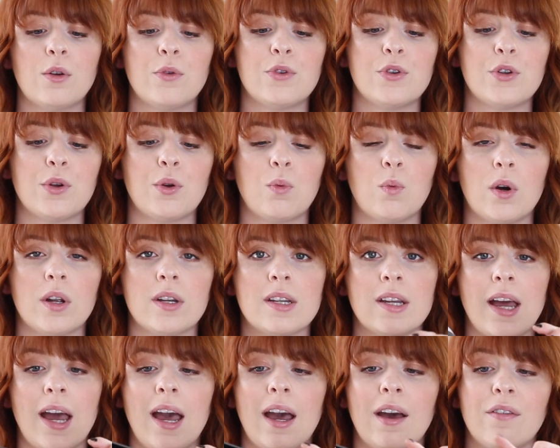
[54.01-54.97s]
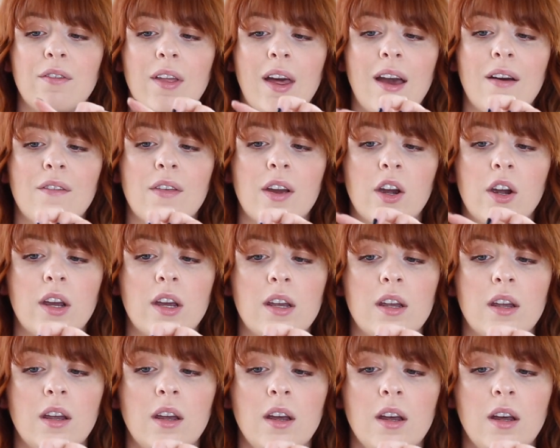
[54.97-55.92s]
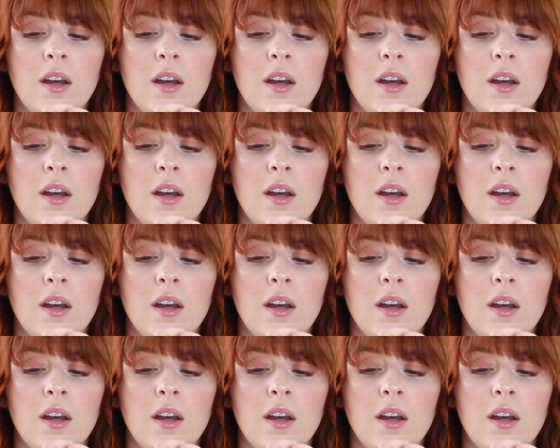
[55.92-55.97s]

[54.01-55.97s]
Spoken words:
You do want to have that very